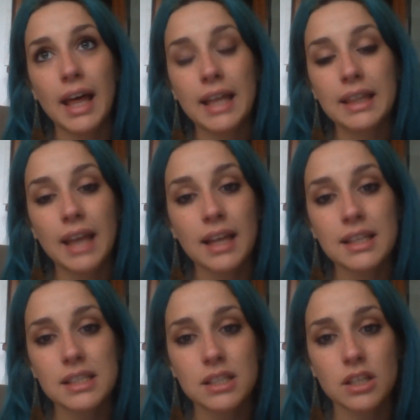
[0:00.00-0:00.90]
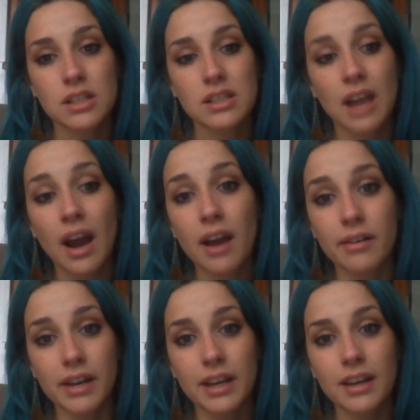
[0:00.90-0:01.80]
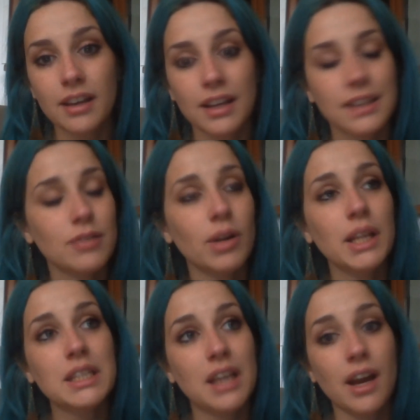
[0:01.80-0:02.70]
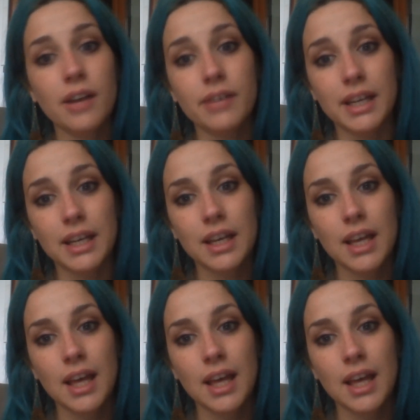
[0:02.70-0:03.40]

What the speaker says: And that is just tiring. It's really tiring.